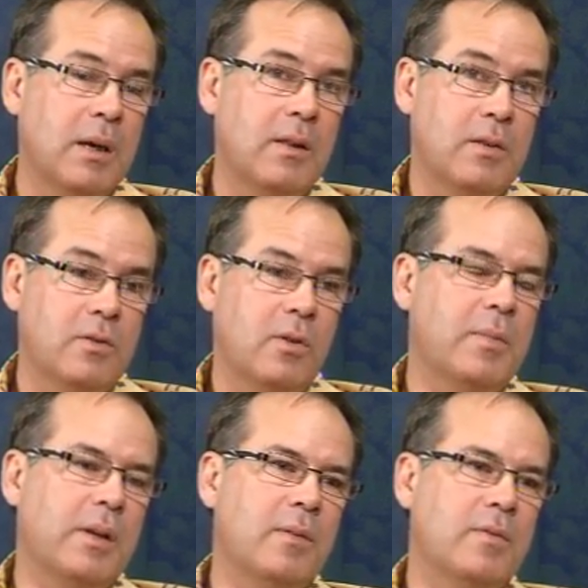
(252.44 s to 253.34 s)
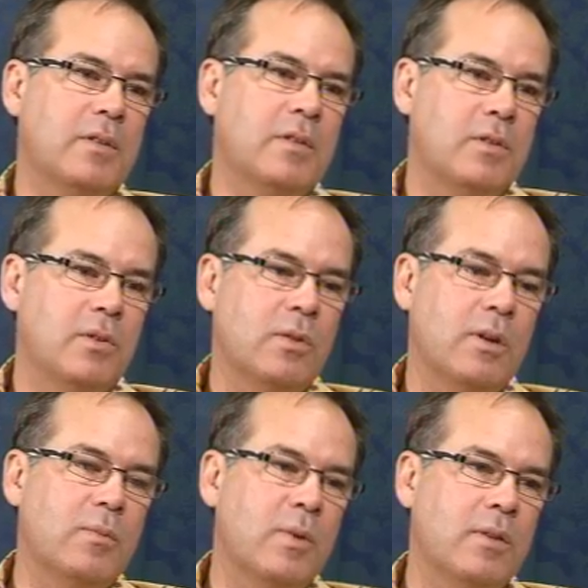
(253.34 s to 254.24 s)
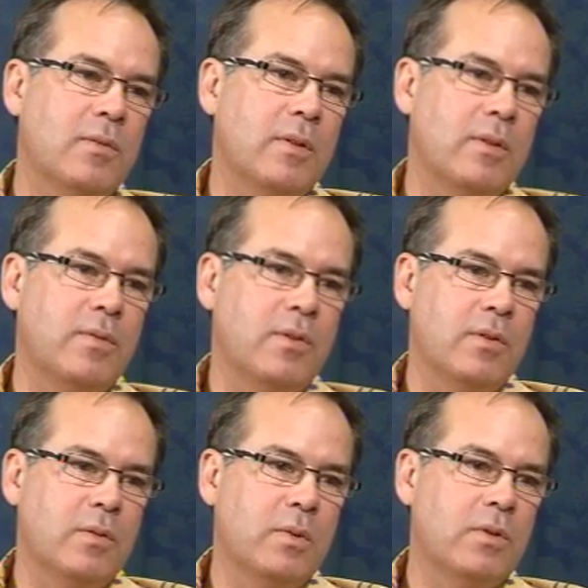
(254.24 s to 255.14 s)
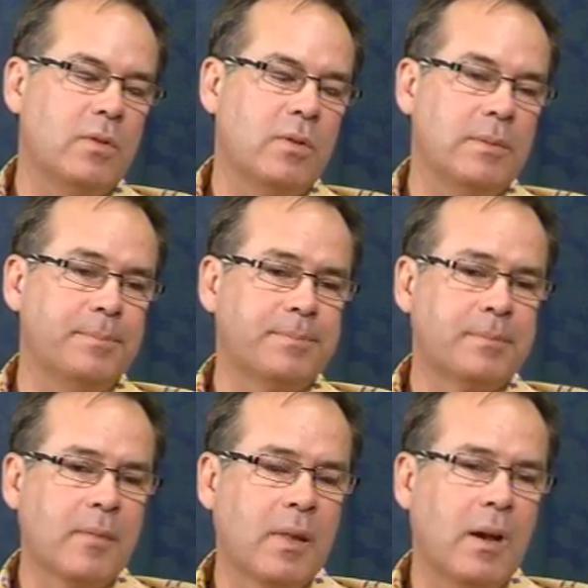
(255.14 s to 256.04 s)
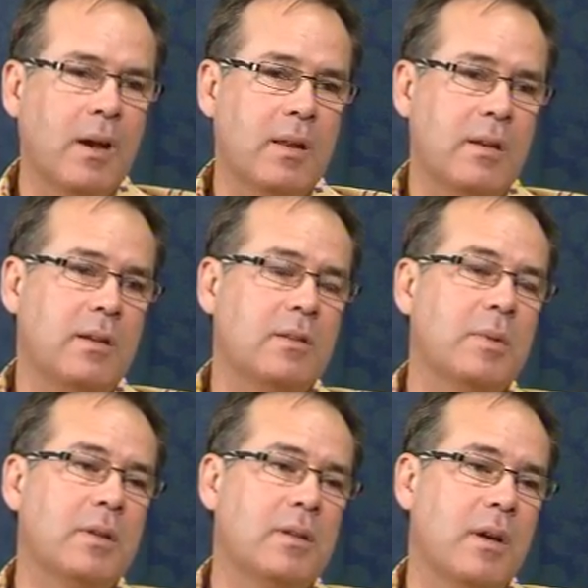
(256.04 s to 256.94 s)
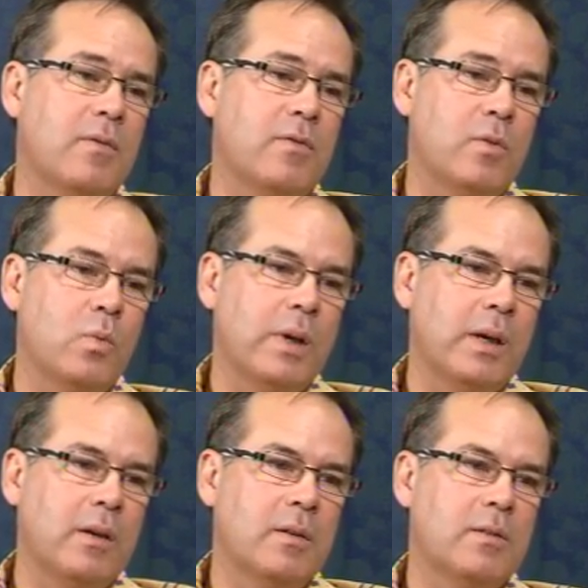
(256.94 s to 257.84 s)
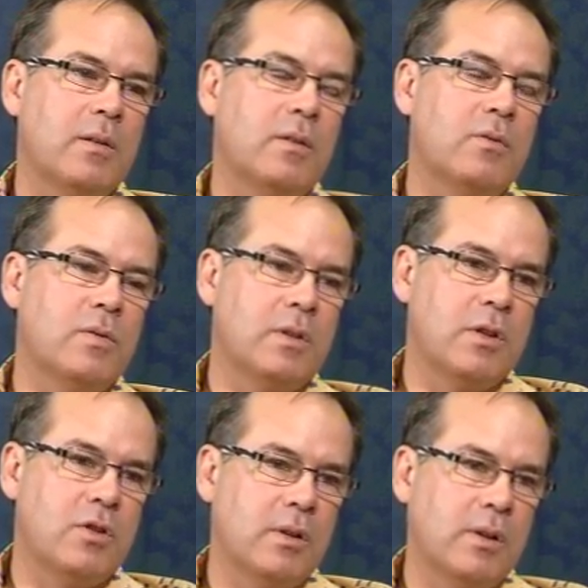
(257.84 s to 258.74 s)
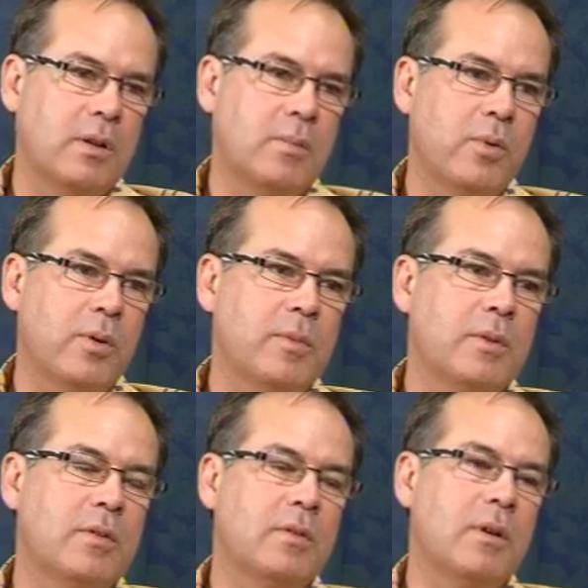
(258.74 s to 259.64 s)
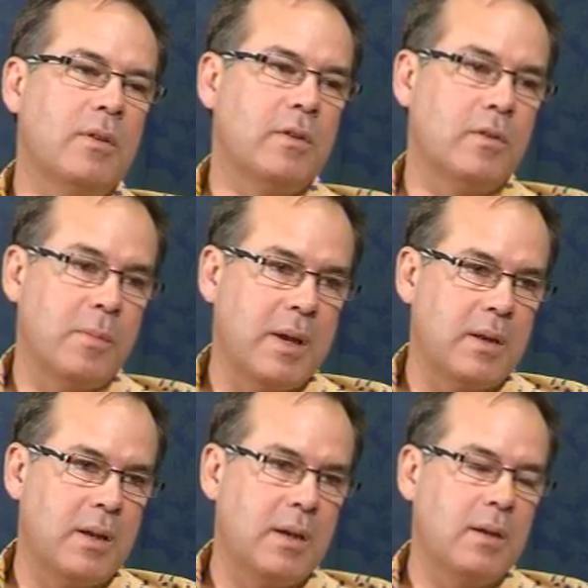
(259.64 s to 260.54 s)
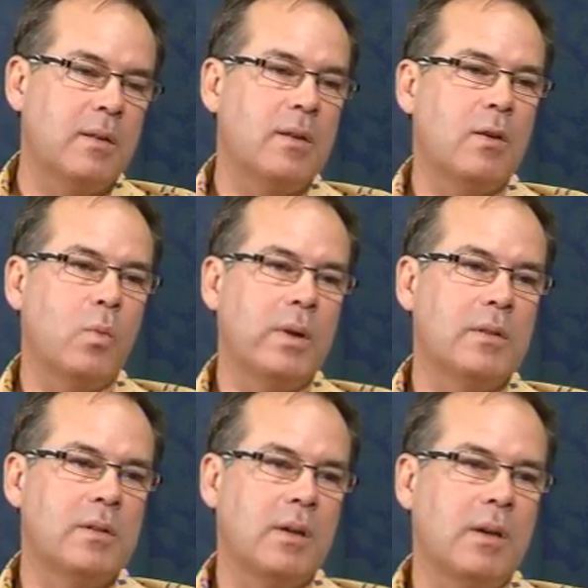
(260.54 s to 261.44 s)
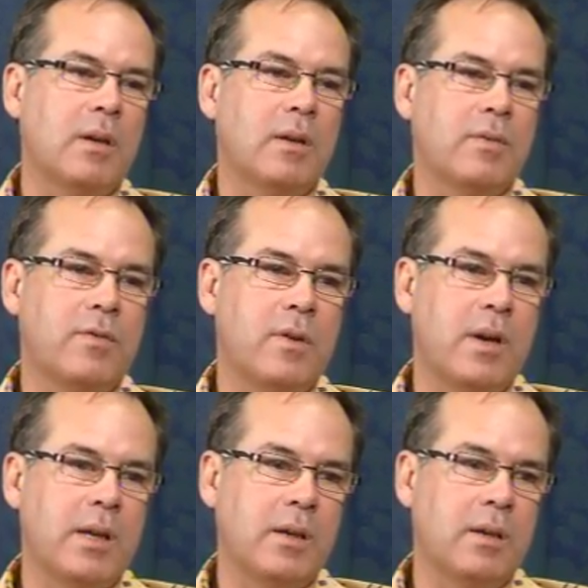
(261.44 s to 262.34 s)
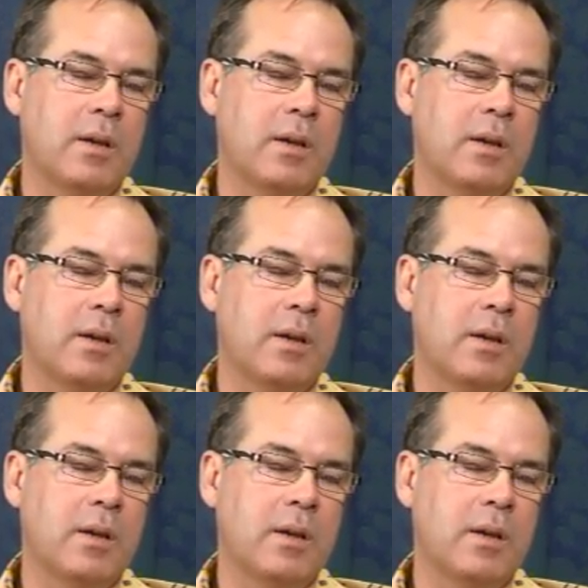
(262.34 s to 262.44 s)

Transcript: There's not many of us that do it. I'm one of the very few that will do it. And they need to be in town for a week. So traditionally, appointments are on a Monday, then a Wednesday and a Friday.